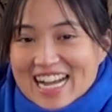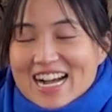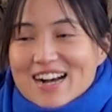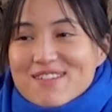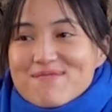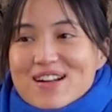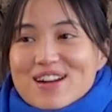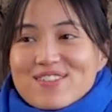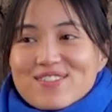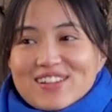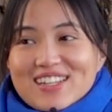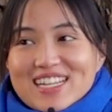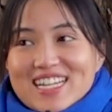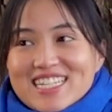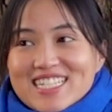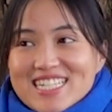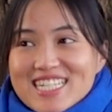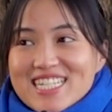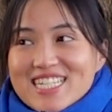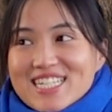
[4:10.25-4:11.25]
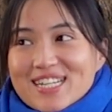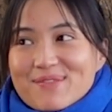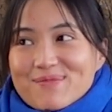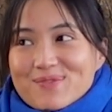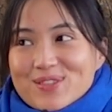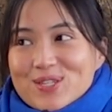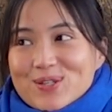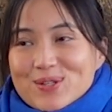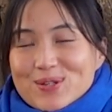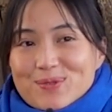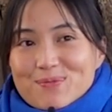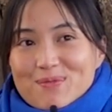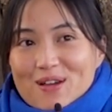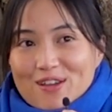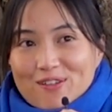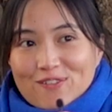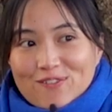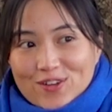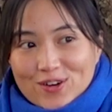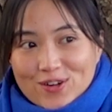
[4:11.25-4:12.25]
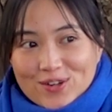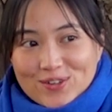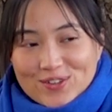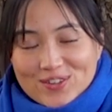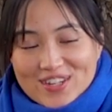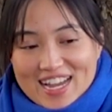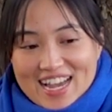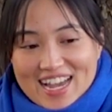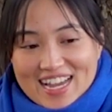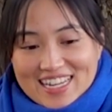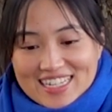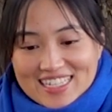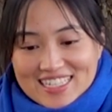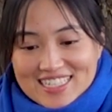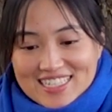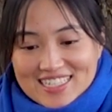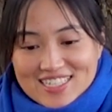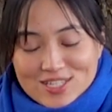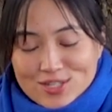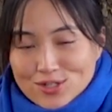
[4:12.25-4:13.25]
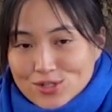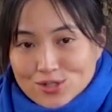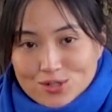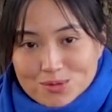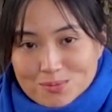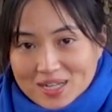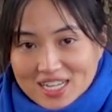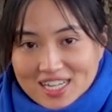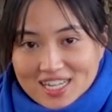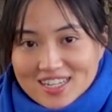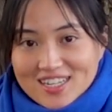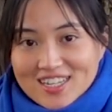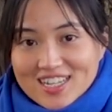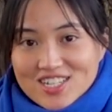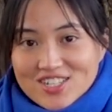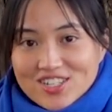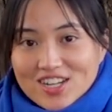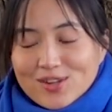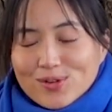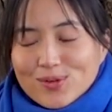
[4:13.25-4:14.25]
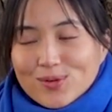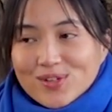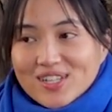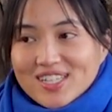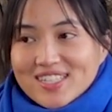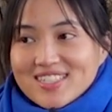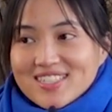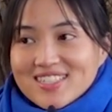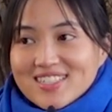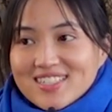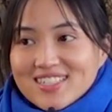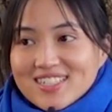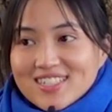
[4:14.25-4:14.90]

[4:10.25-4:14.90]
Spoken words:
My relationship to my phone and to social media in general is